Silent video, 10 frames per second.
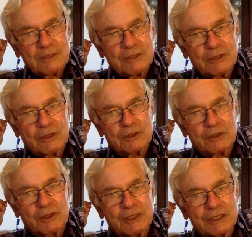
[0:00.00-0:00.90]
So the
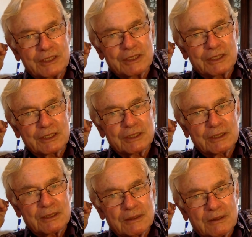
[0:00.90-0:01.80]
choices
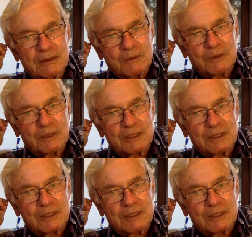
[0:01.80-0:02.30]
were